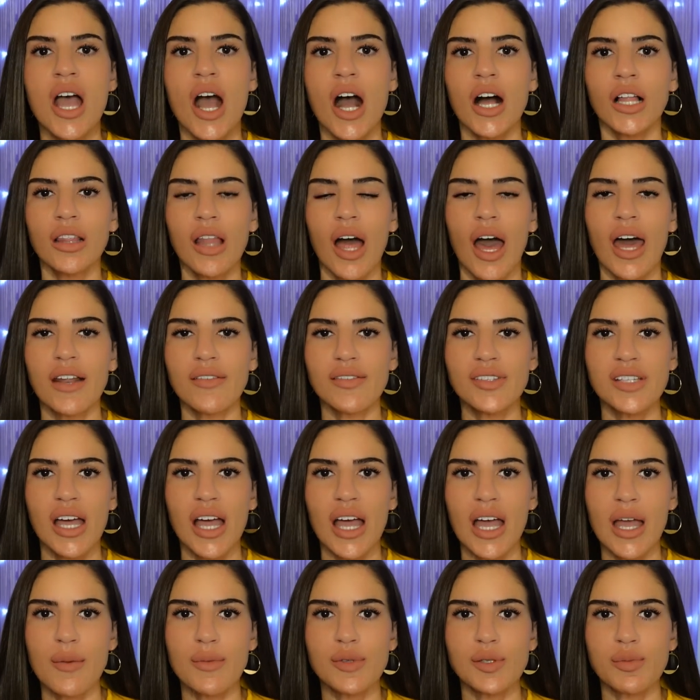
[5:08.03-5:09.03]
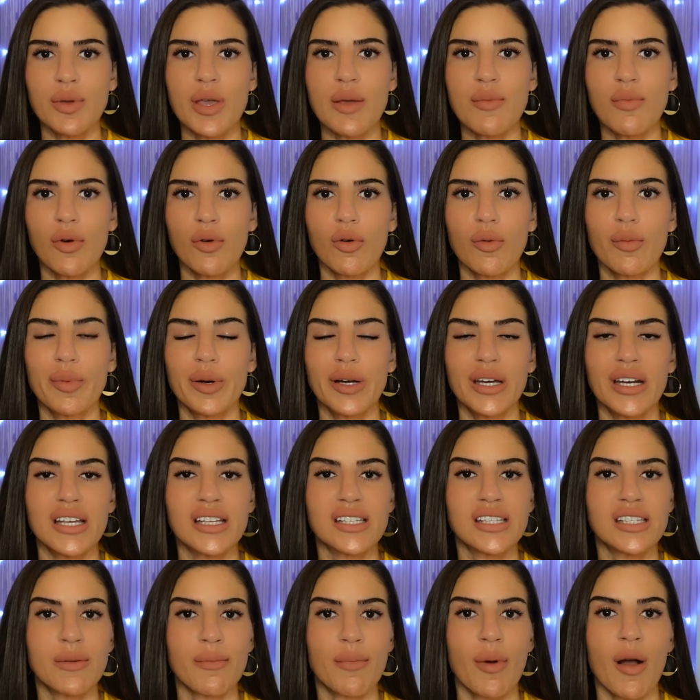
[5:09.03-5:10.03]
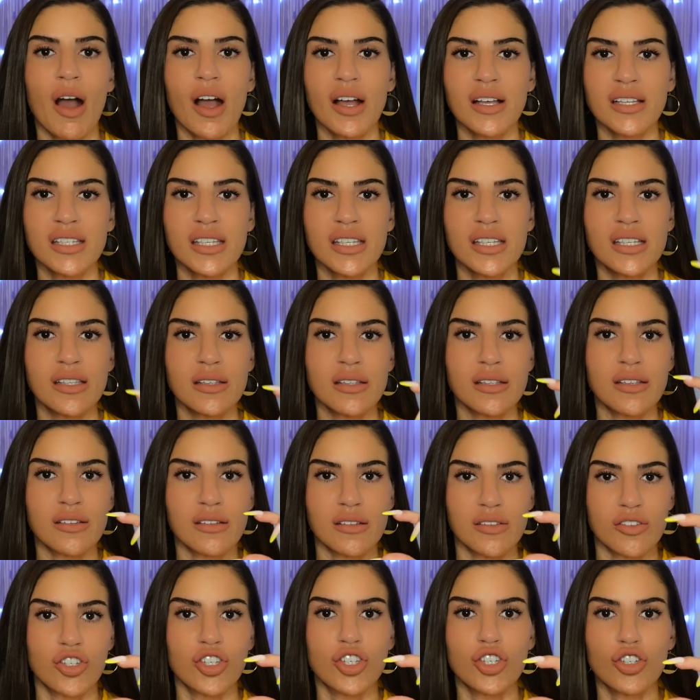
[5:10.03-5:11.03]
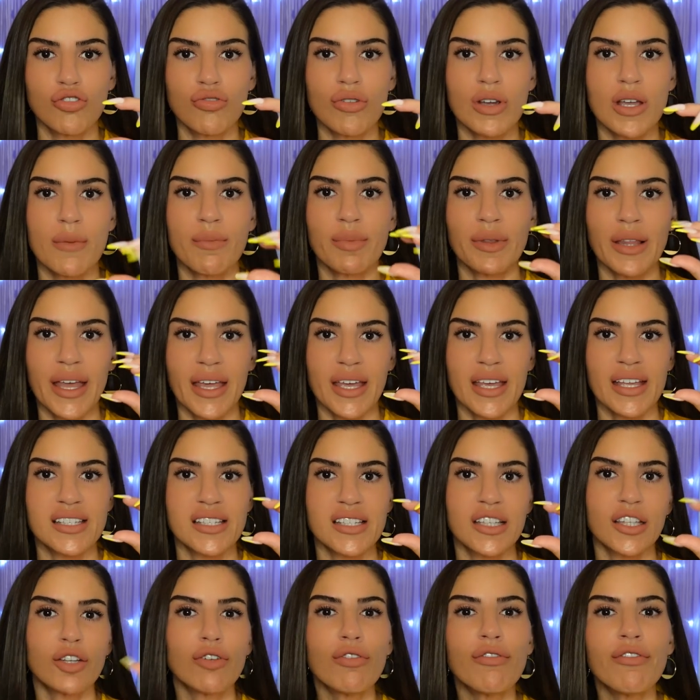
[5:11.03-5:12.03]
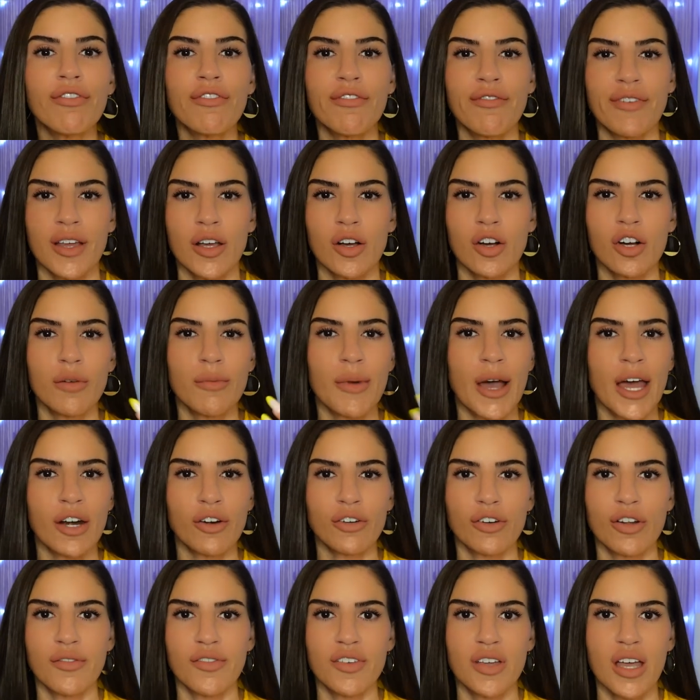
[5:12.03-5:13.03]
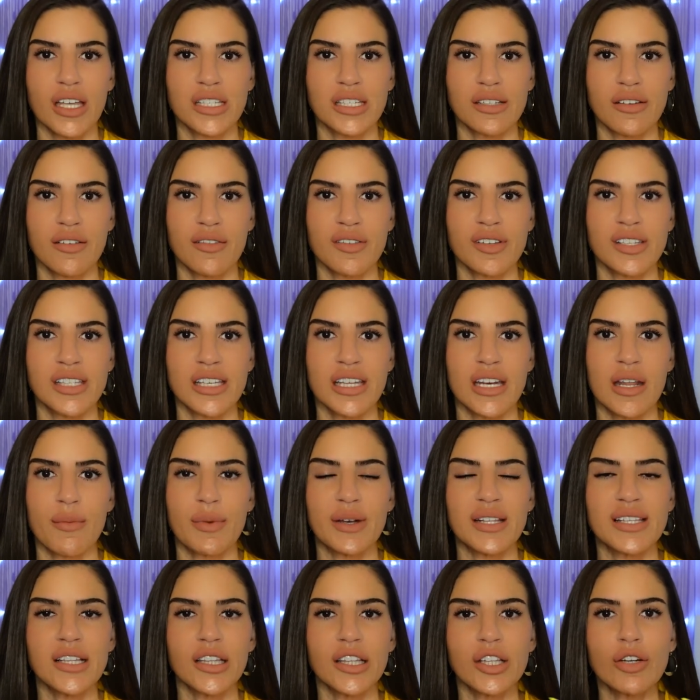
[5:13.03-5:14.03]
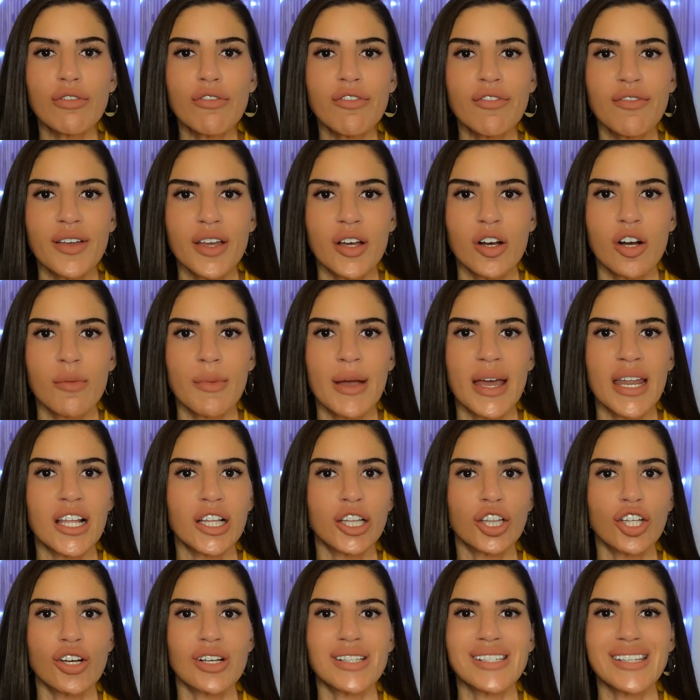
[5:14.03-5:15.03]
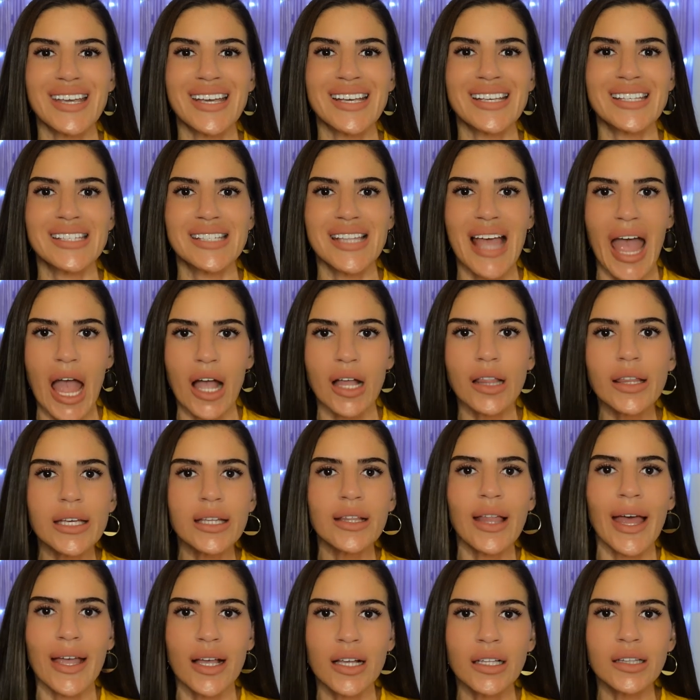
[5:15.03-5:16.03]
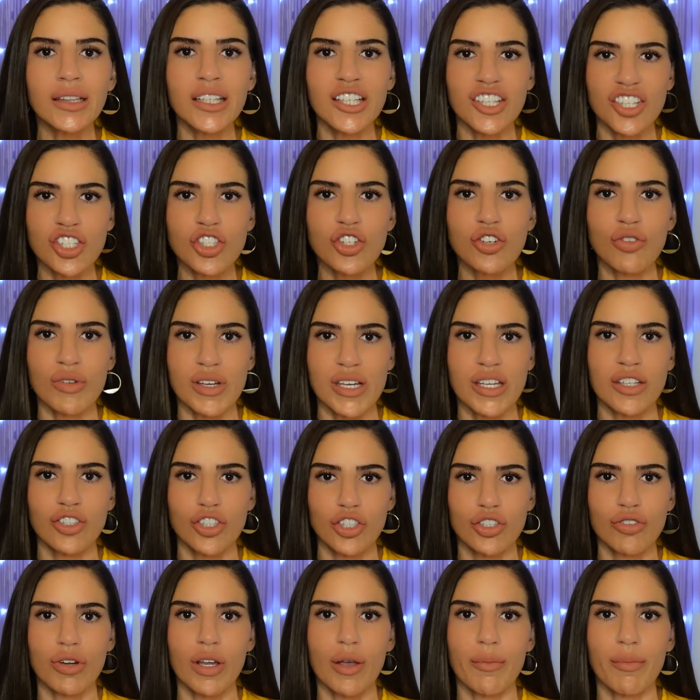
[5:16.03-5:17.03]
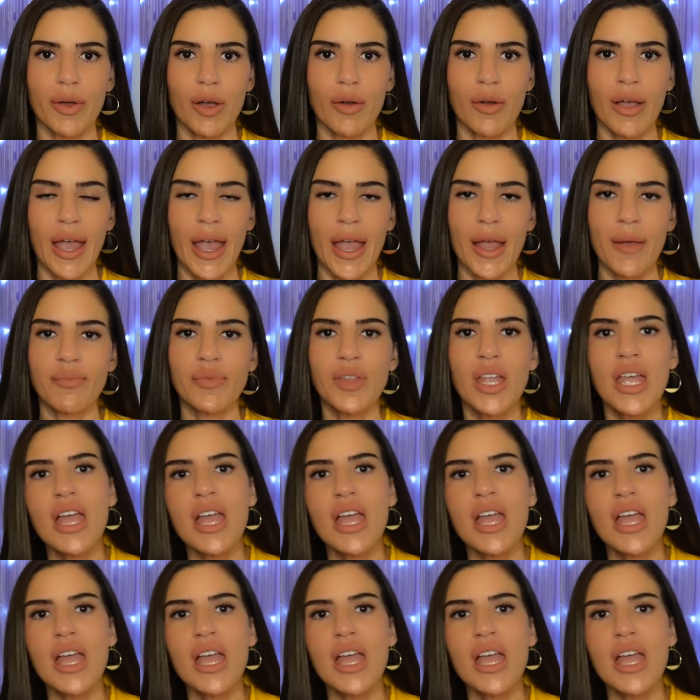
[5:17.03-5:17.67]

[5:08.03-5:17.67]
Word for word: A lot of times people will put a Suboxone strip like it's a little film i don't know if you guys have ever seen it but it's a little film and it looks exactly like a listerine strip okay